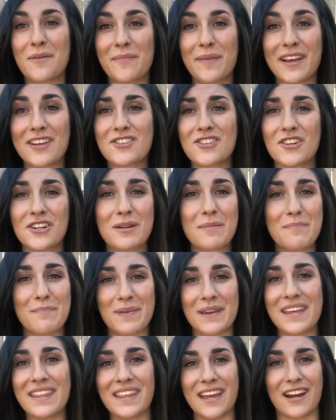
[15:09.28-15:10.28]
make sure to
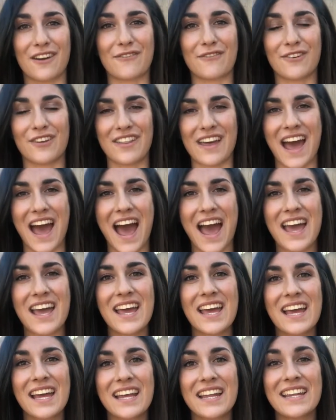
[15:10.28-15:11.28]
be there for that.
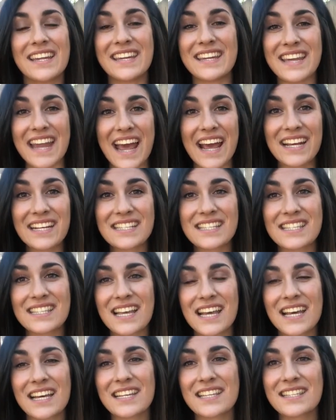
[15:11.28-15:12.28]
Next,
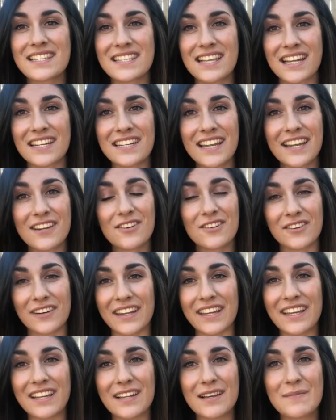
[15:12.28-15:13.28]
Sunday
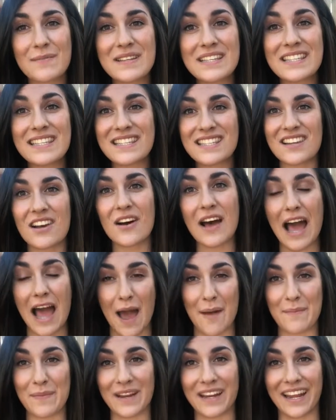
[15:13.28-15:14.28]
curriculum is still
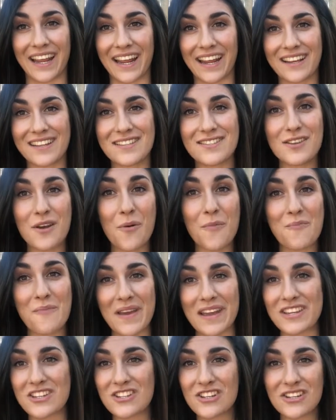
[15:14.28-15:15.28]
happening, so
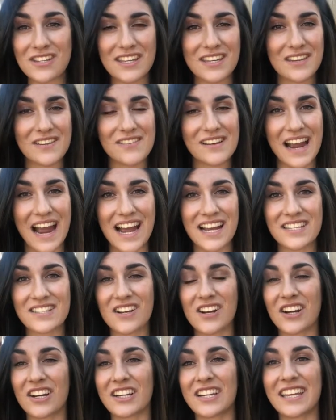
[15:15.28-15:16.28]
make sure that you guys
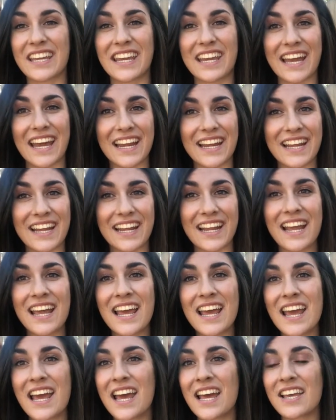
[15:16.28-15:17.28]
are getting
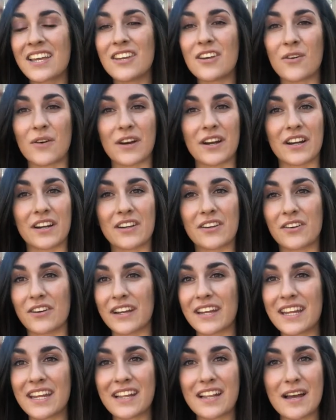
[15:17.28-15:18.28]
your
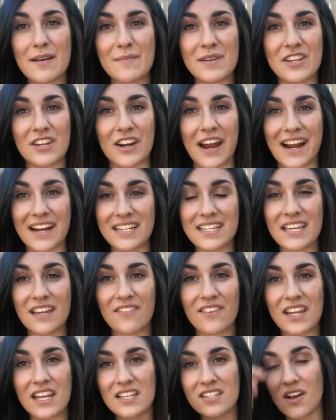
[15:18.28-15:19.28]
curriculum and your
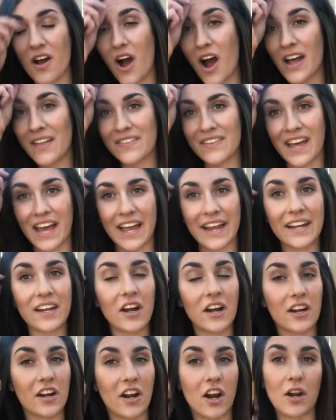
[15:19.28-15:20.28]
activities online
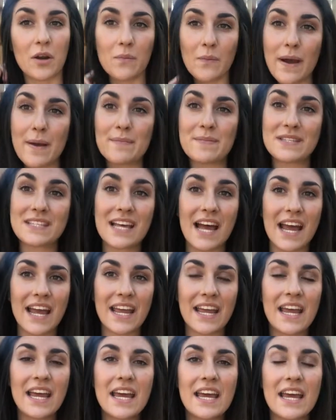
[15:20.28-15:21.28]
on our
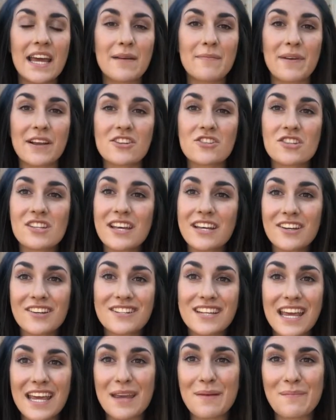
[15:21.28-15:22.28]
website, and make sure that you're
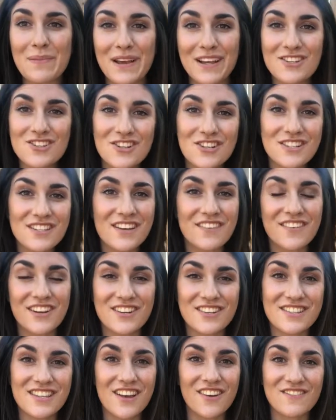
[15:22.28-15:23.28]
taking pictures of
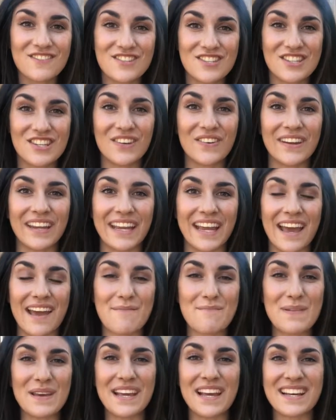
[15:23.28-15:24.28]
yourselves doing
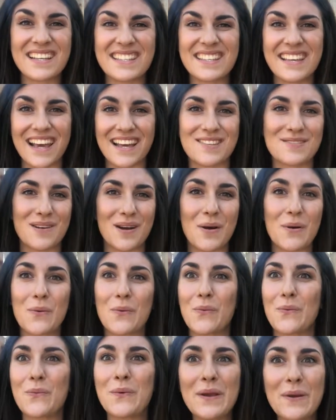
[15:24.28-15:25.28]
it, because guess what?
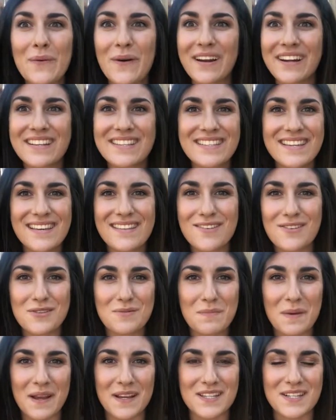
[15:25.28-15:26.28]
We want to see those
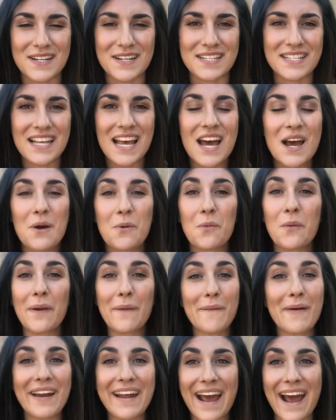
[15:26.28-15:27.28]
pictures. We
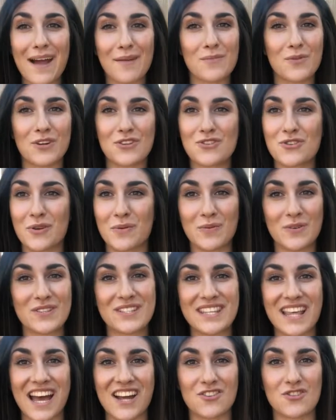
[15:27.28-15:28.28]
want to add more tribbles
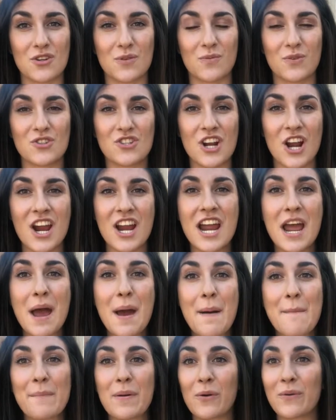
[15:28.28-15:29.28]
to that tribble jar,
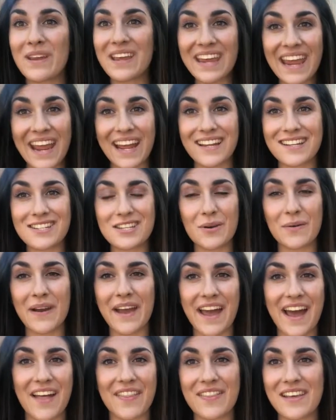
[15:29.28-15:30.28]
but we can't do
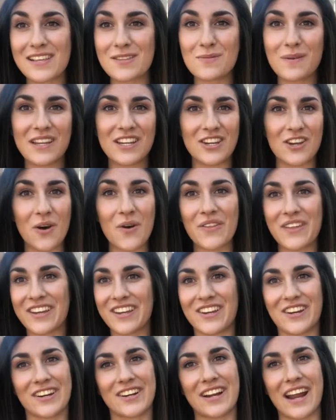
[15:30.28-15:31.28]
it unless we know that
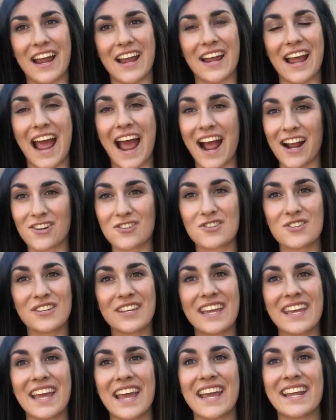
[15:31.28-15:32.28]
you're
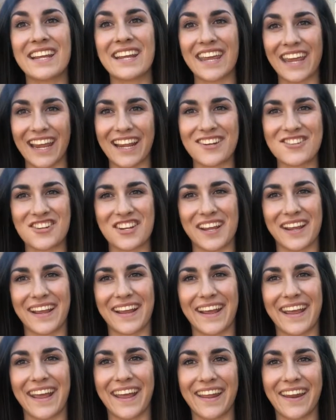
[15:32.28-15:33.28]
actually engaging
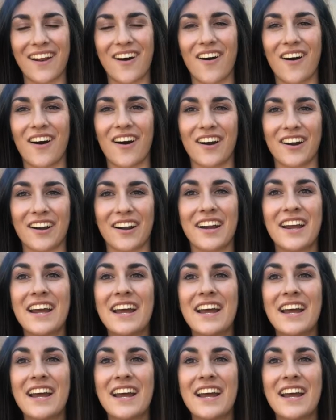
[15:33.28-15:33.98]
in our